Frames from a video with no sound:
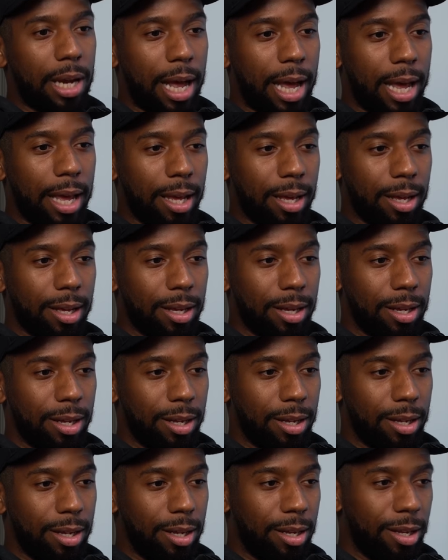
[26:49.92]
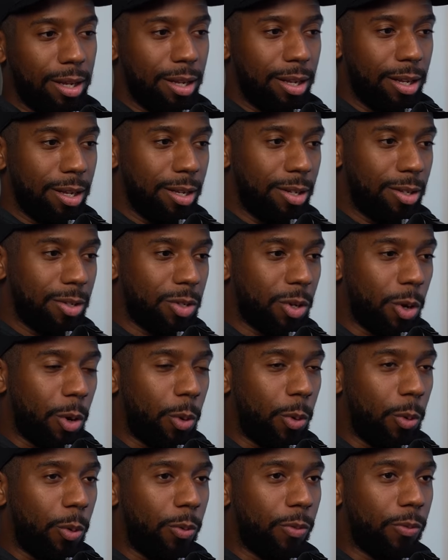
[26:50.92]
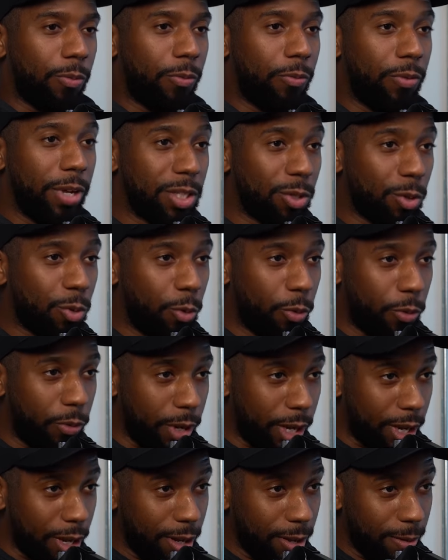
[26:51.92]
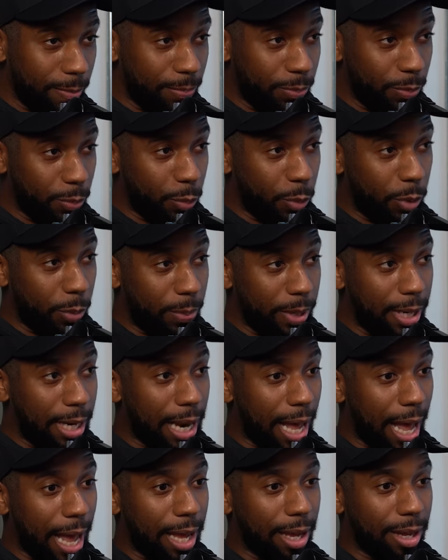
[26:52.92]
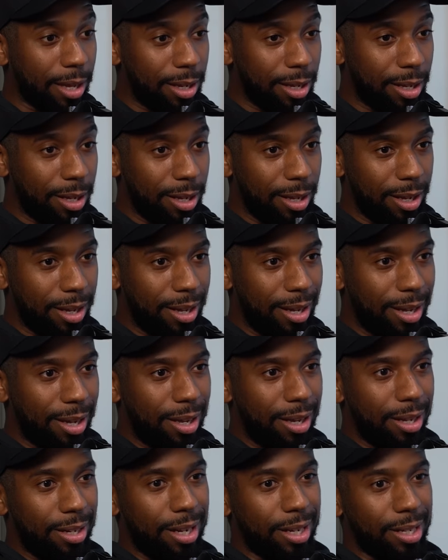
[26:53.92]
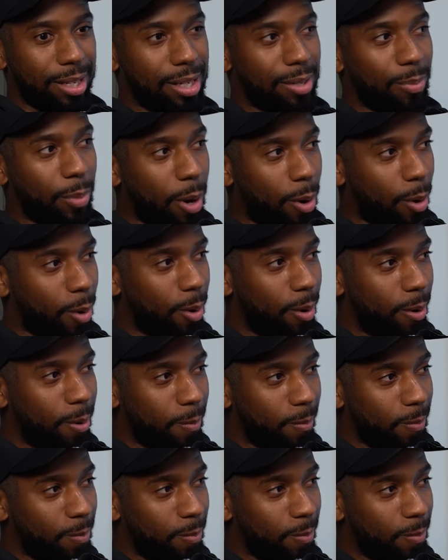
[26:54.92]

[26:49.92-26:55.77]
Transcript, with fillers: like, so physical thing would mm. be like the smell,